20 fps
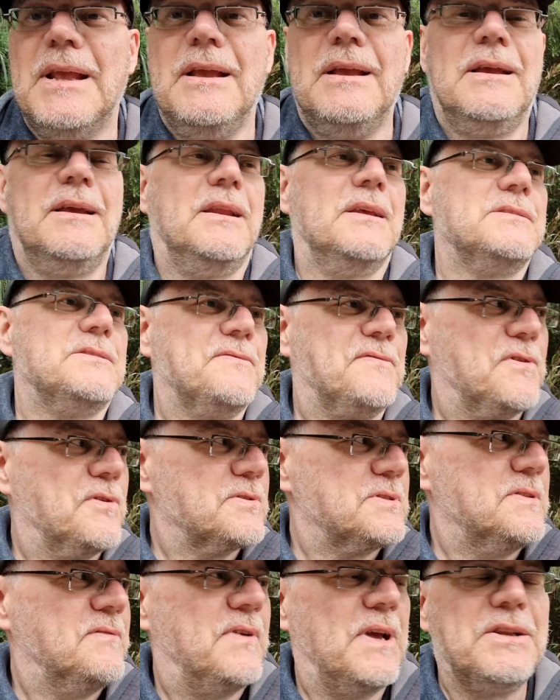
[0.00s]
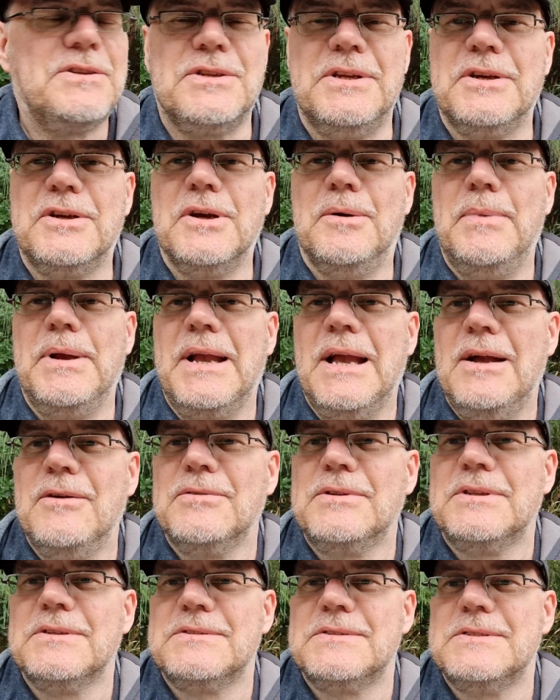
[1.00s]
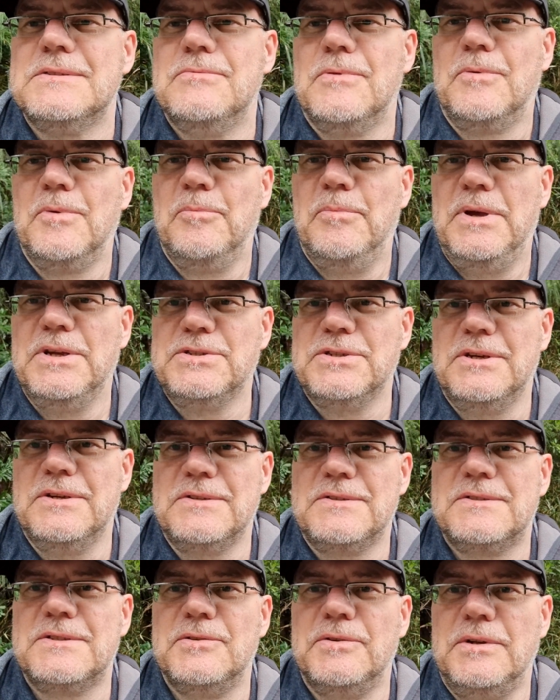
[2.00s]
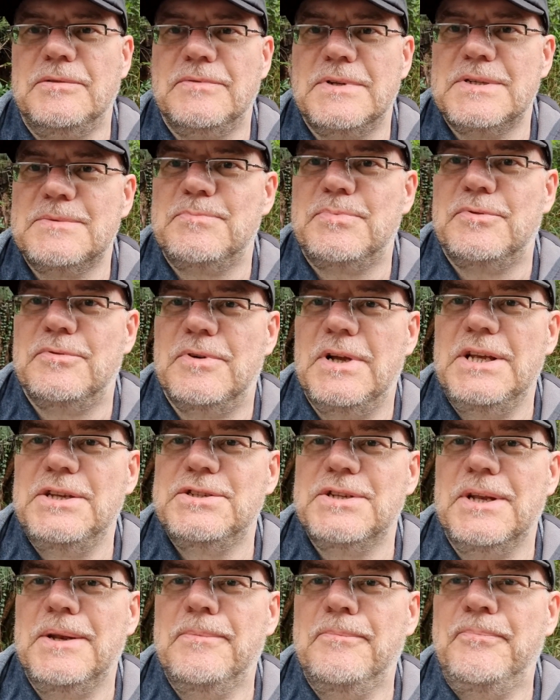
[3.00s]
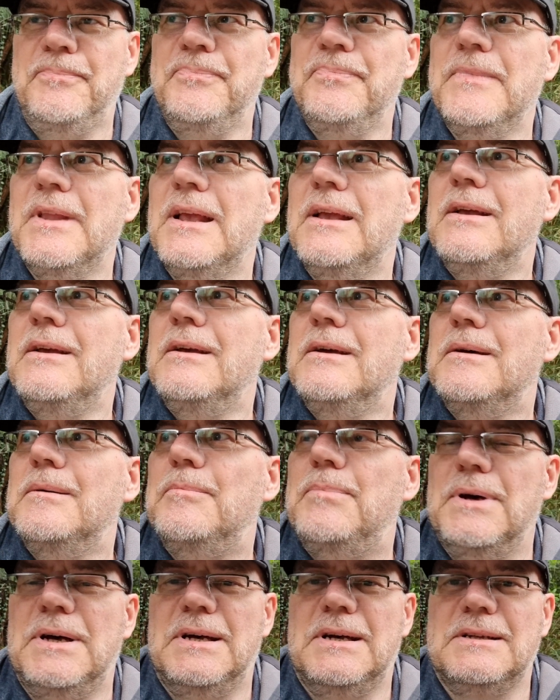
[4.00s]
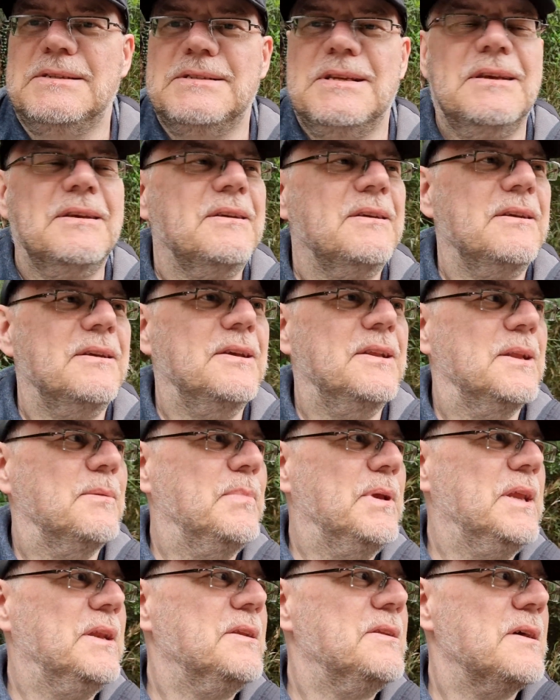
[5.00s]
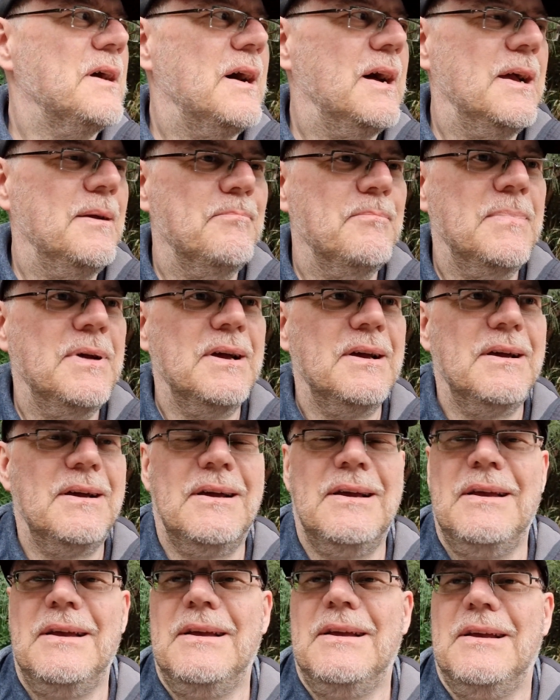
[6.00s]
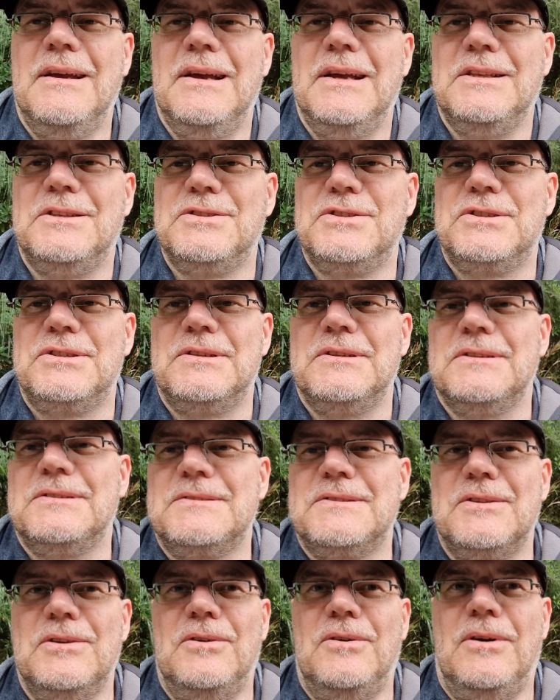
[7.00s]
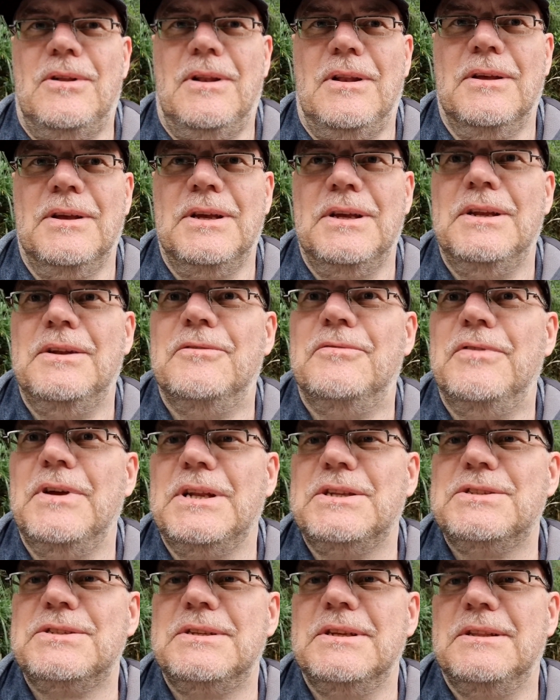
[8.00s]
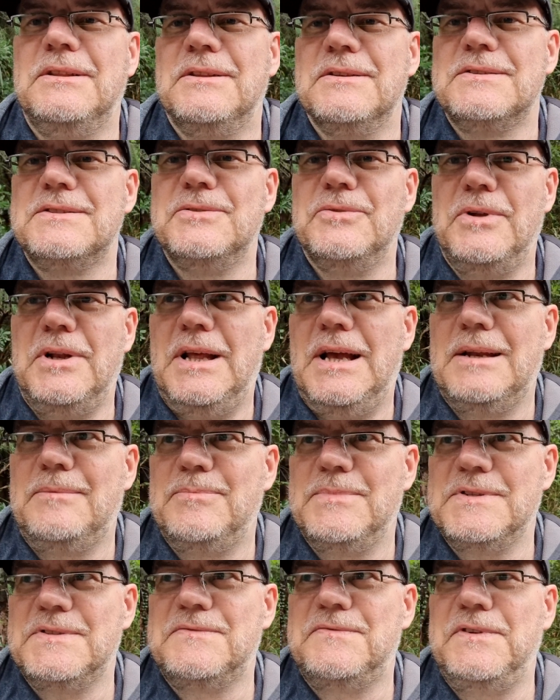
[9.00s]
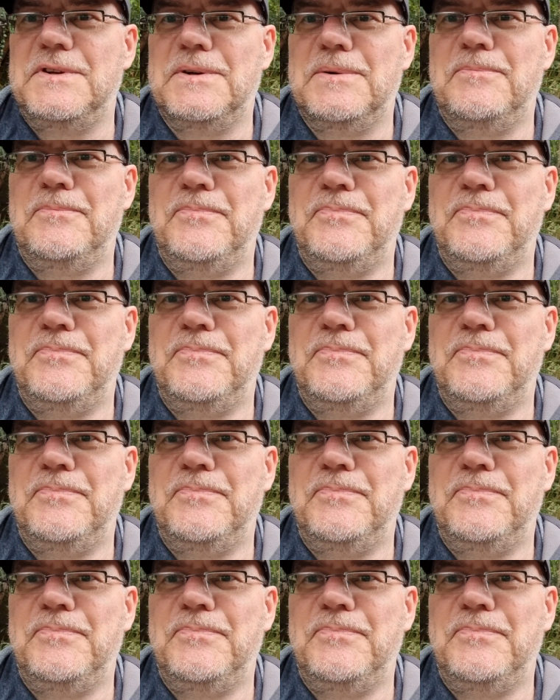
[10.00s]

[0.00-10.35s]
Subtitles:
It is, of course, eventually coming out. This is what we measure as soil respiration. But in the meantime, it's just all enriched in the soil atmosphere.